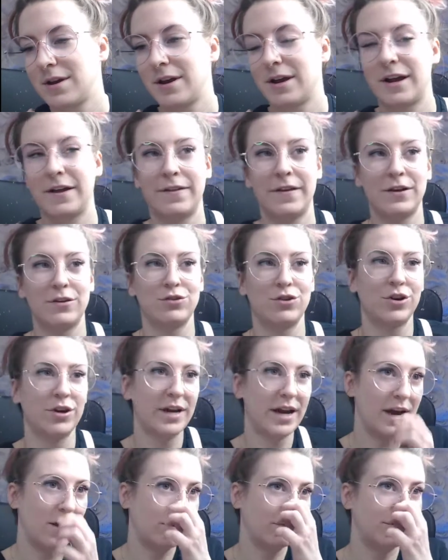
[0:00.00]
And like, look
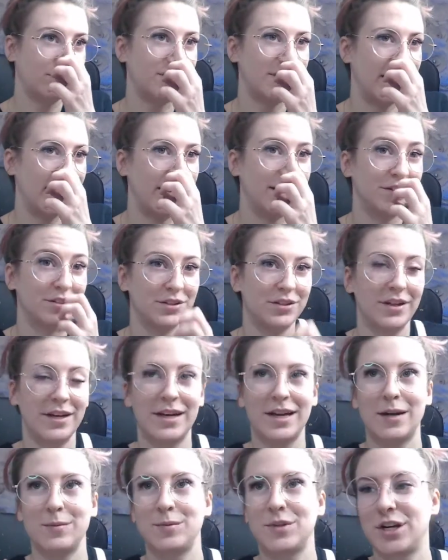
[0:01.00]
how daintily
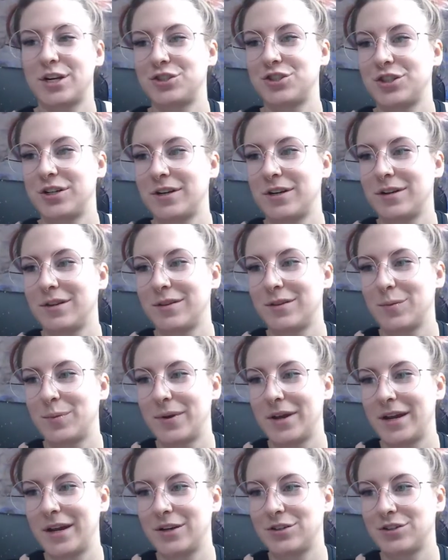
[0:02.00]
I'm touching the
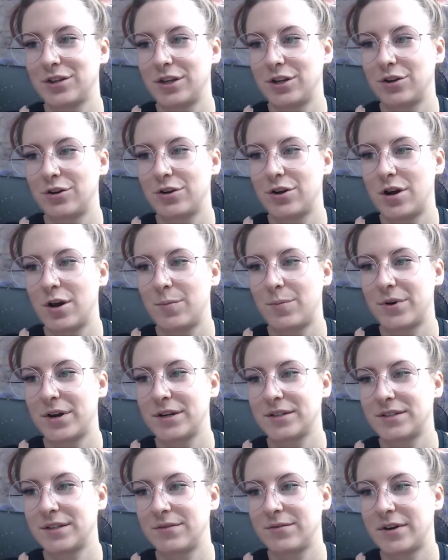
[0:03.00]
page. Like, you're not
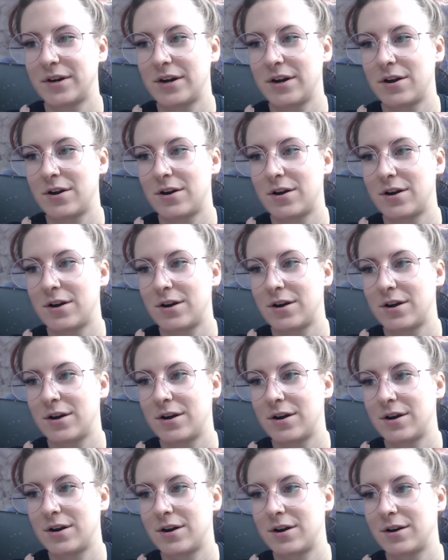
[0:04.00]
pressing very
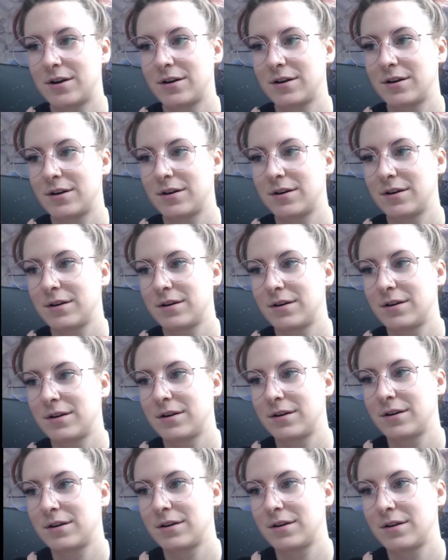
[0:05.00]
hard.
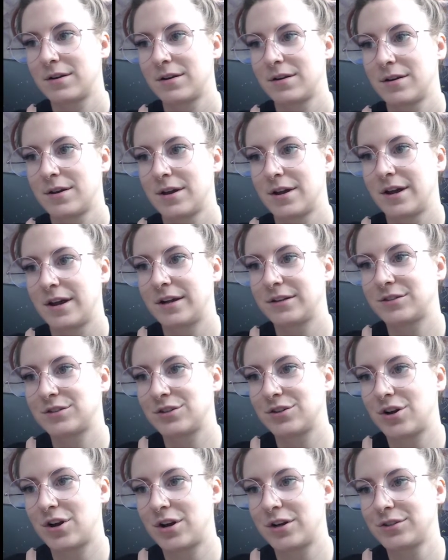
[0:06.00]
It's
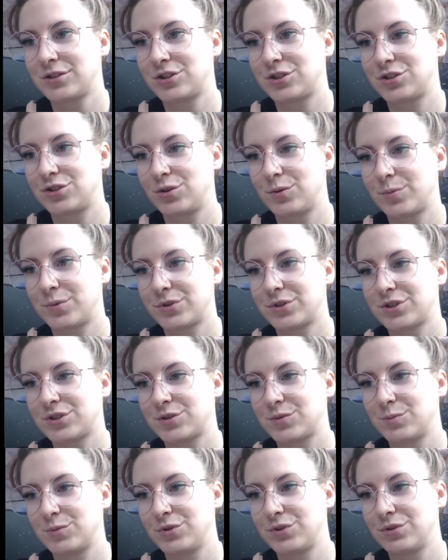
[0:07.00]
not super
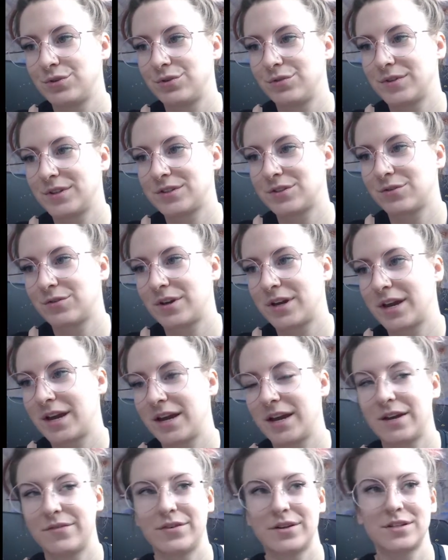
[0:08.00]
smooth. It's
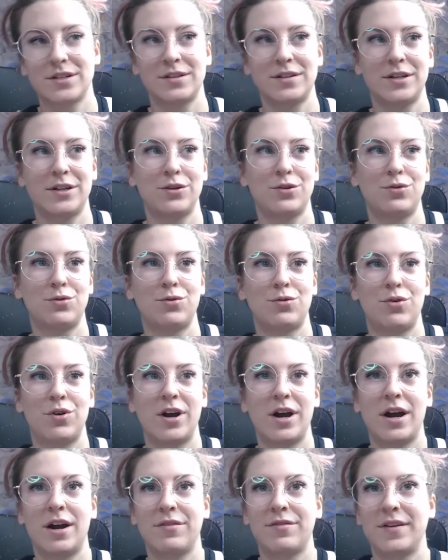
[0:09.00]
okay if it's a little
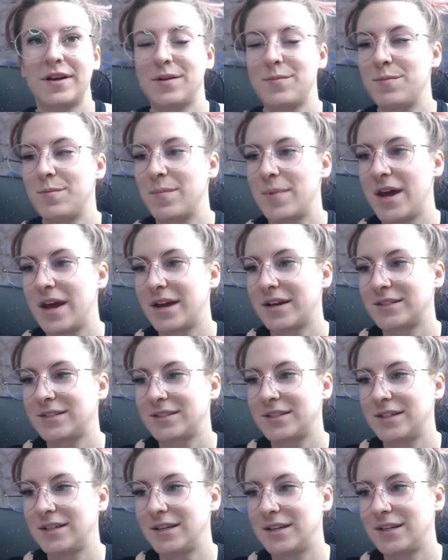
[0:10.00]
rough and
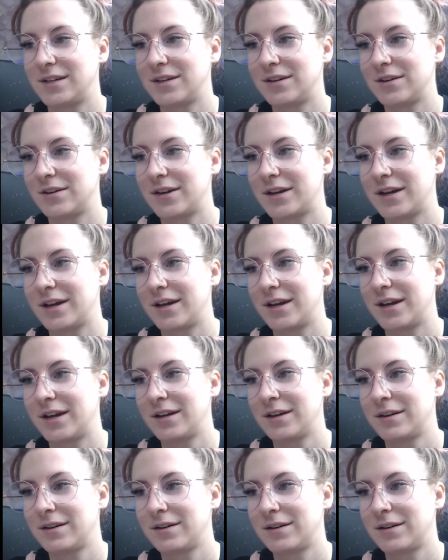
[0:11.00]
messy, okay?